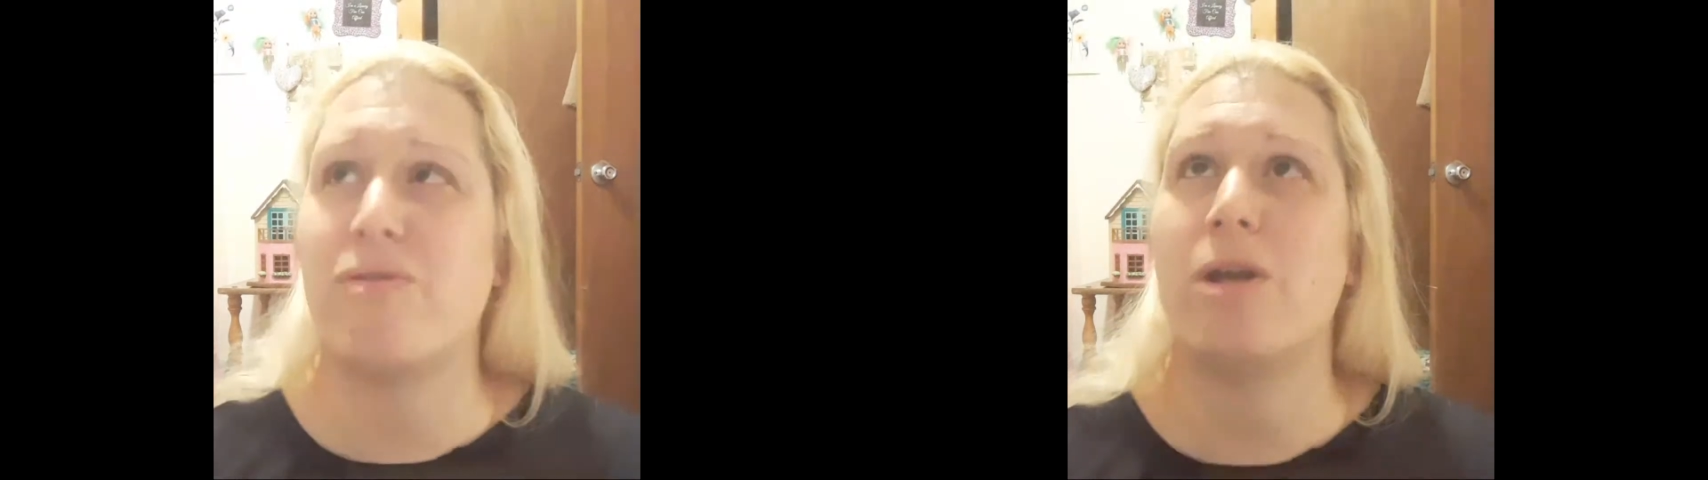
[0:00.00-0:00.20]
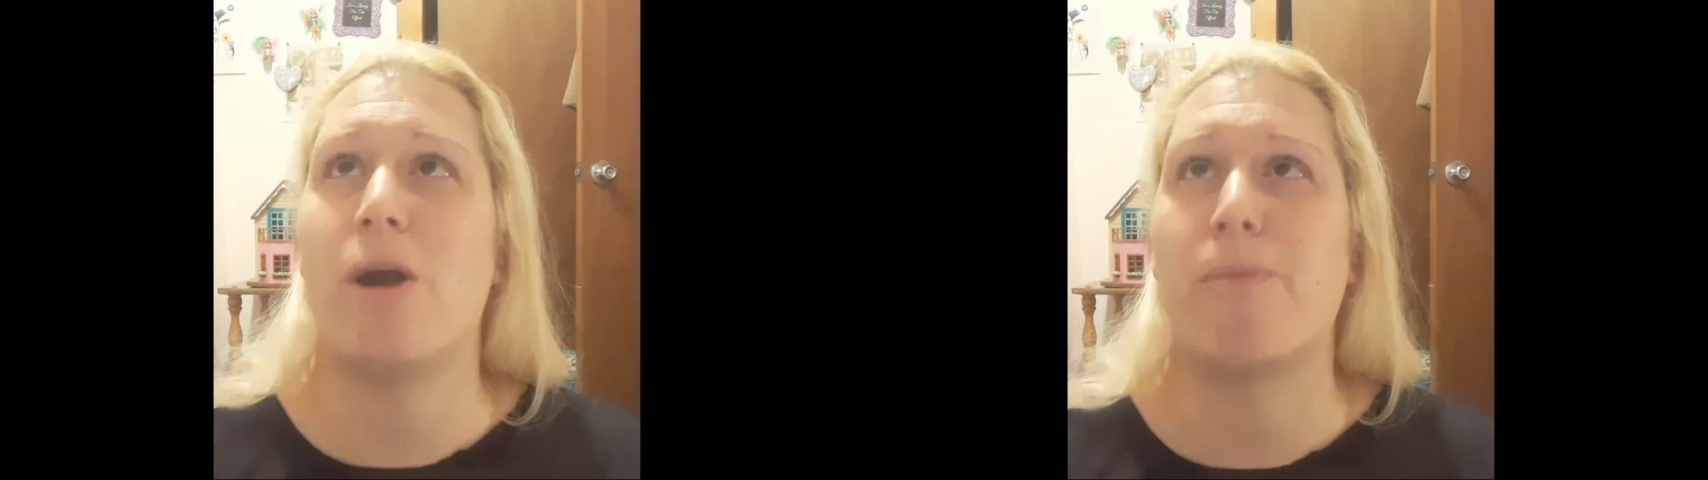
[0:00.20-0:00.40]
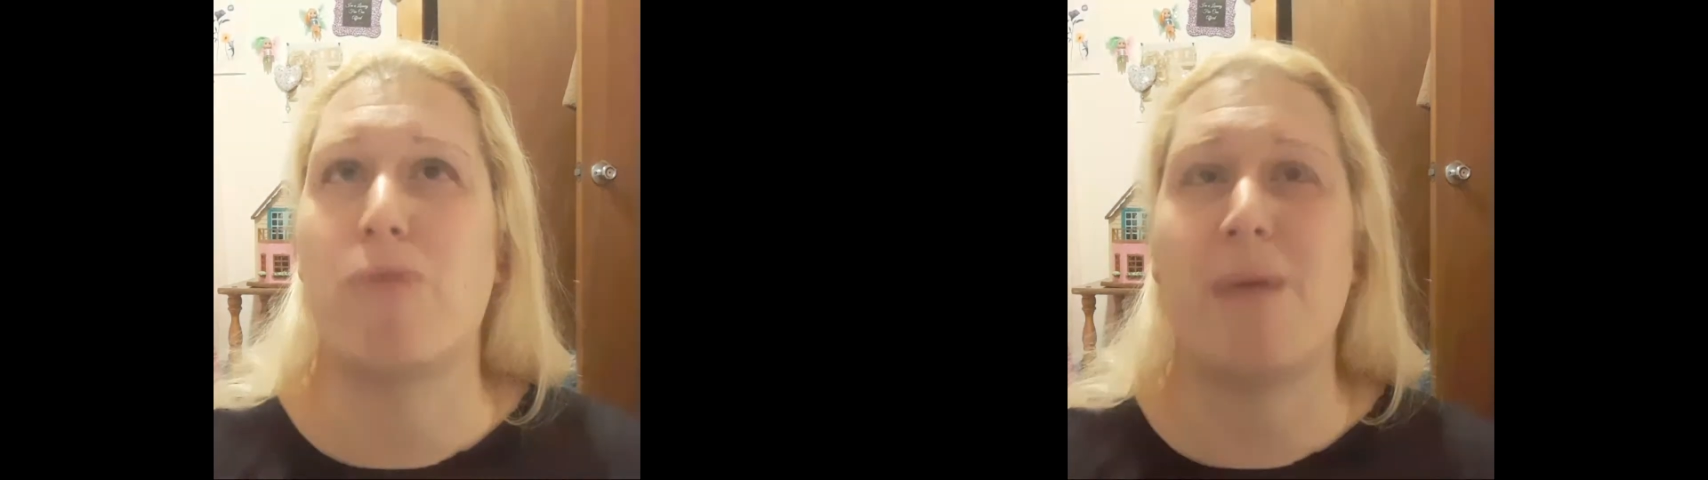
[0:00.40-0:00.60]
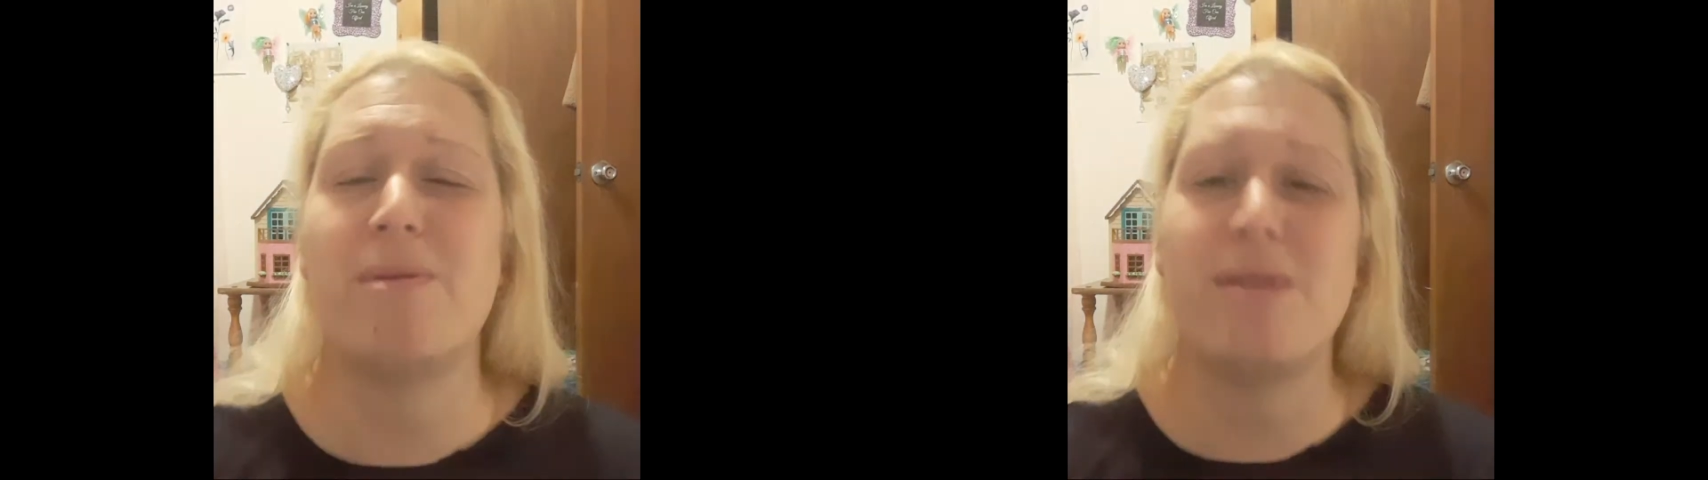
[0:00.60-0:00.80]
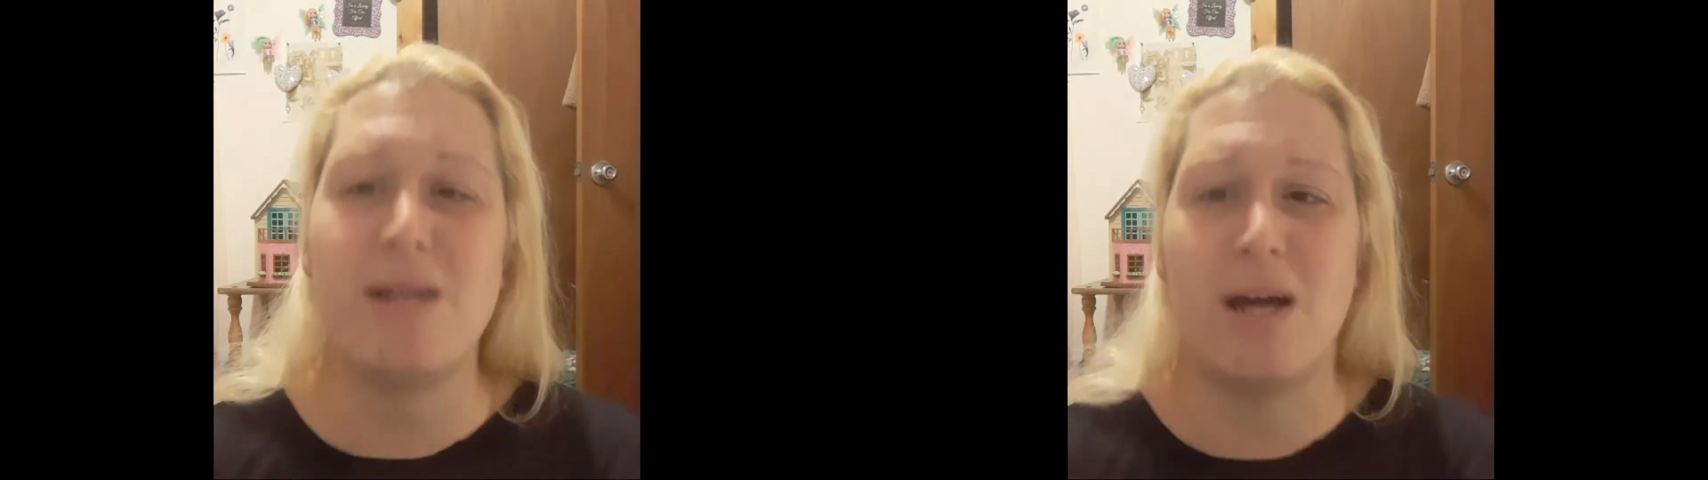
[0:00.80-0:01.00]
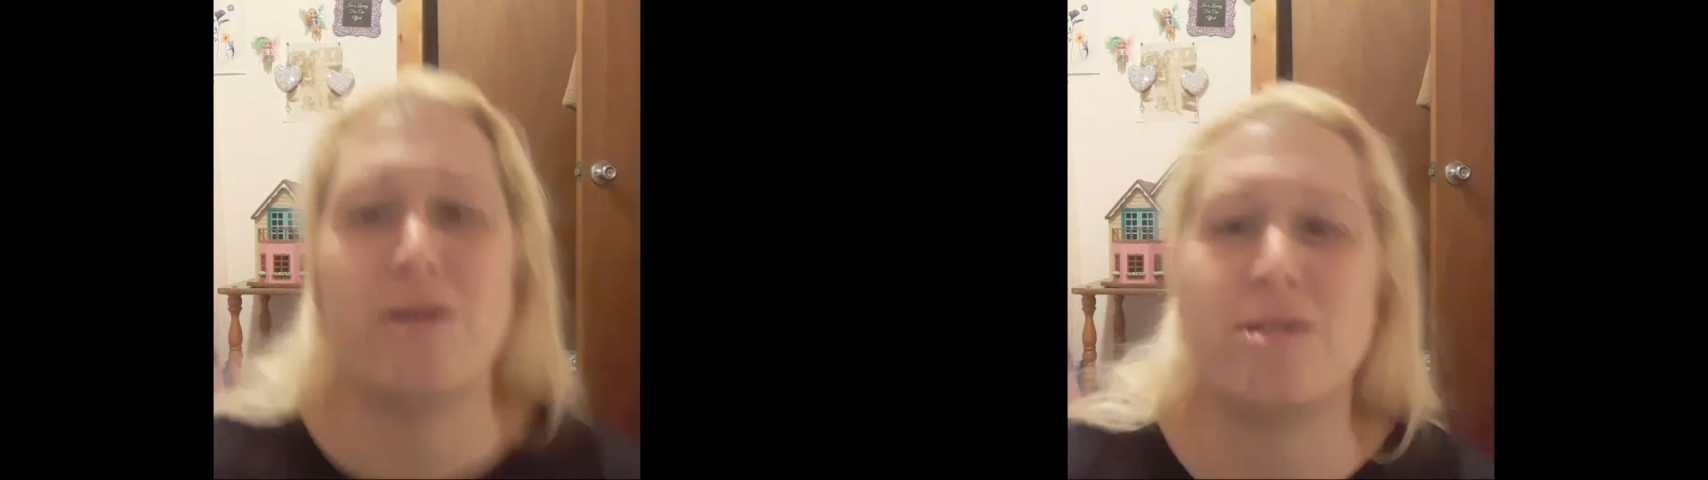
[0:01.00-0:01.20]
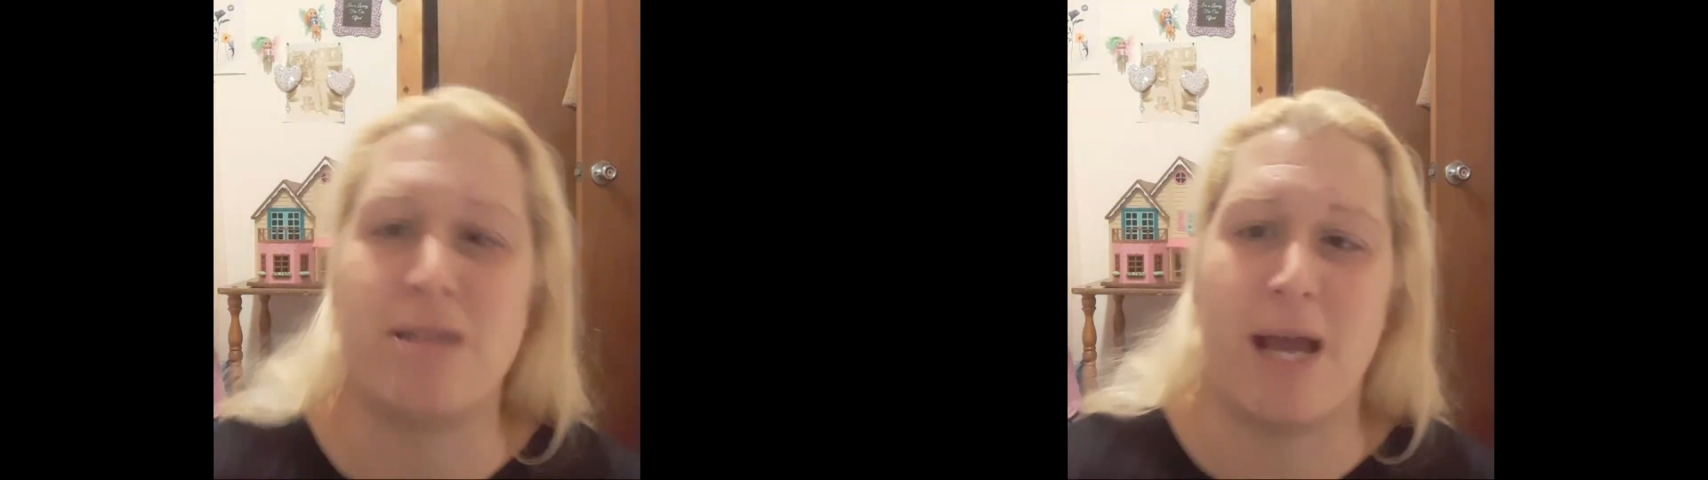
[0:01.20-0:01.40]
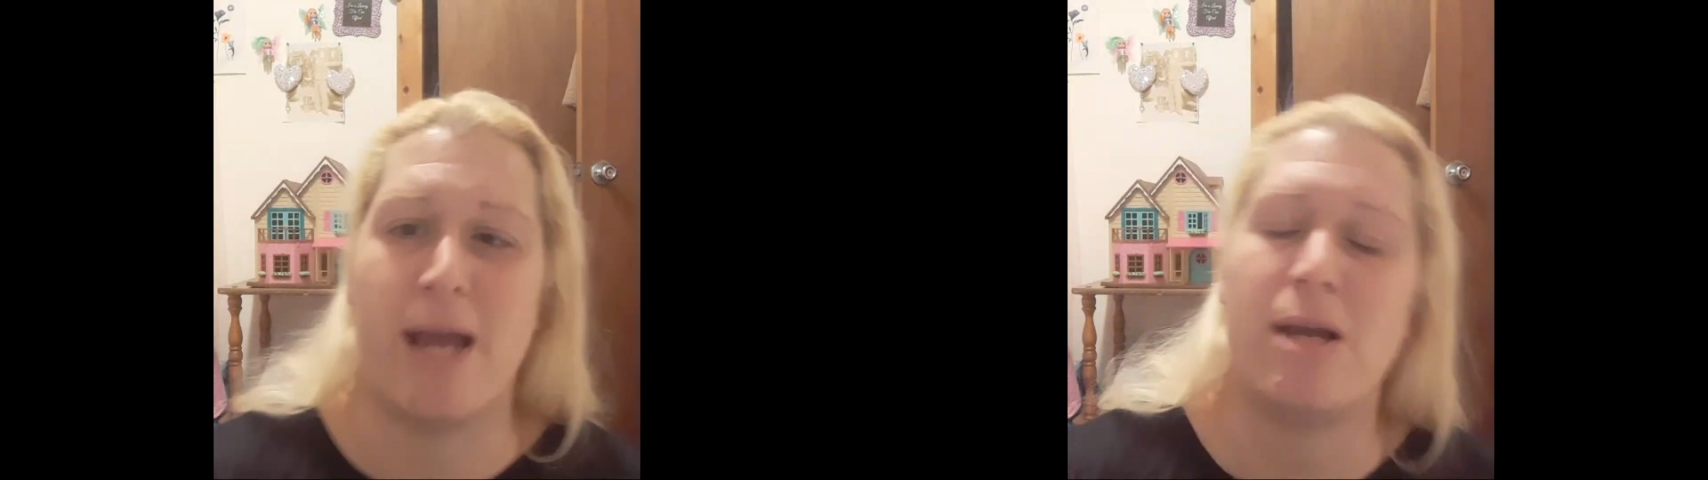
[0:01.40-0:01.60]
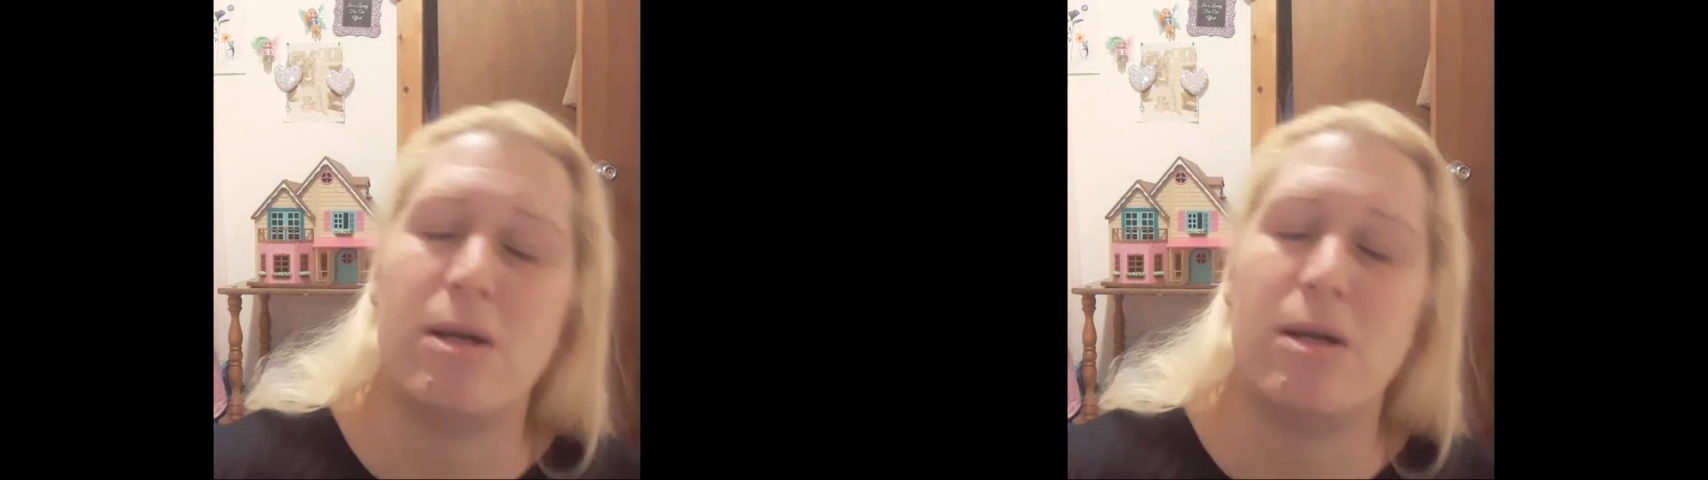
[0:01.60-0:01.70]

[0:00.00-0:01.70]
Probably the other day.